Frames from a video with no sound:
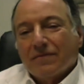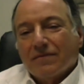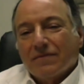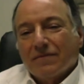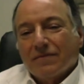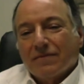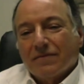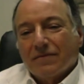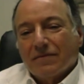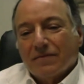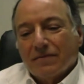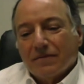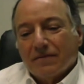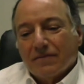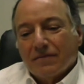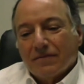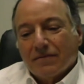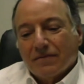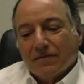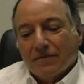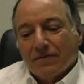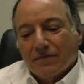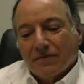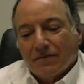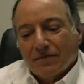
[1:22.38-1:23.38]

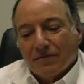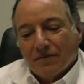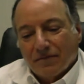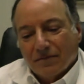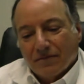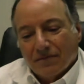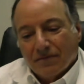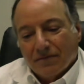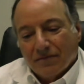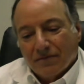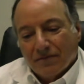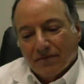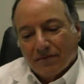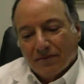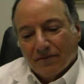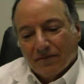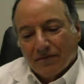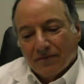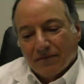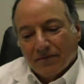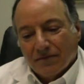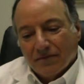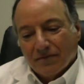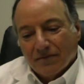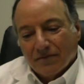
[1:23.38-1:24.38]

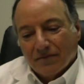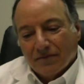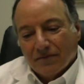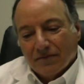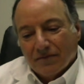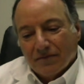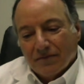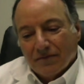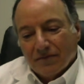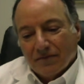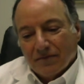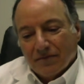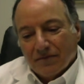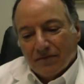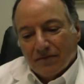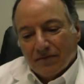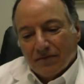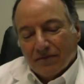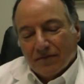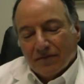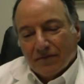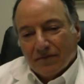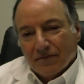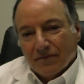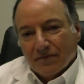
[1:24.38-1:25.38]

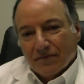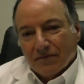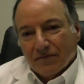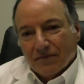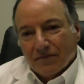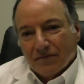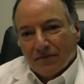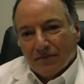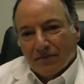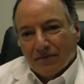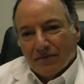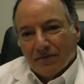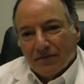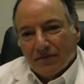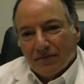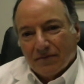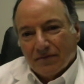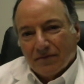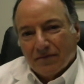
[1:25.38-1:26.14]
The person shown says nothing.